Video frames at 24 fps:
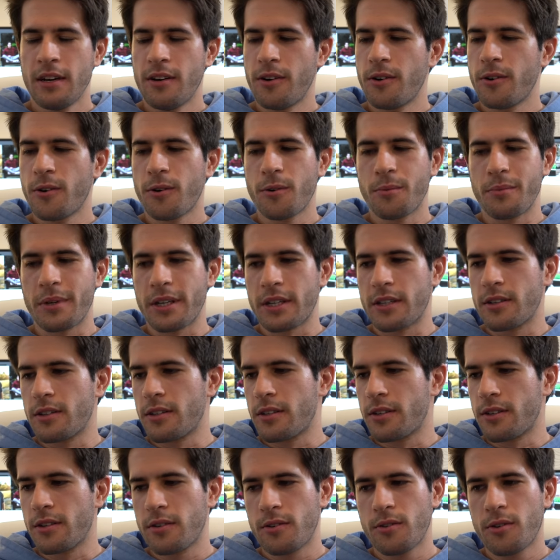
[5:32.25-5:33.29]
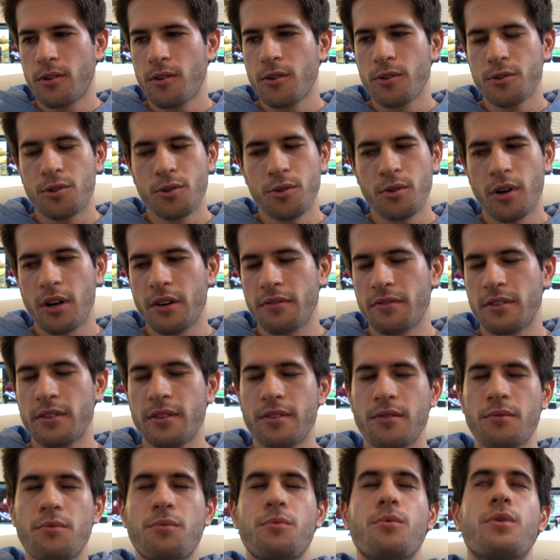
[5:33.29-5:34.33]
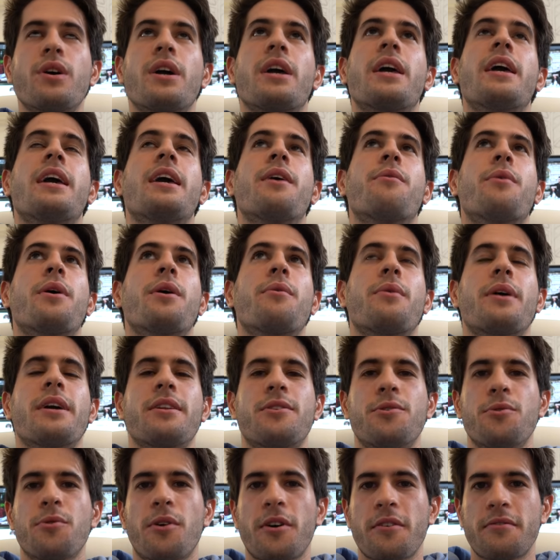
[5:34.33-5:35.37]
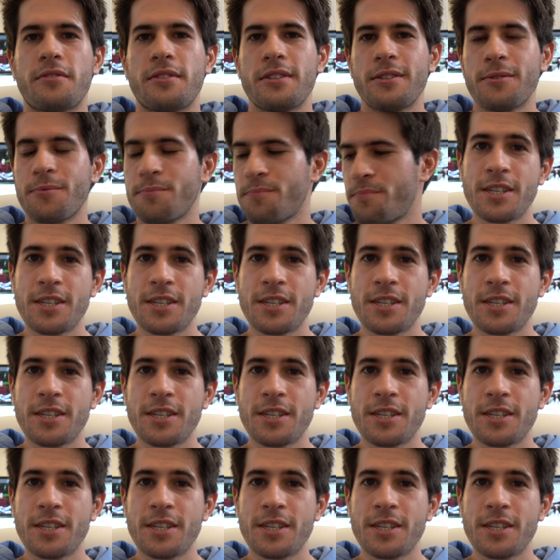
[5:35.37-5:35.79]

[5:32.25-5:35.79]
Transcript: Oh my god, all too often, way, way, way too often.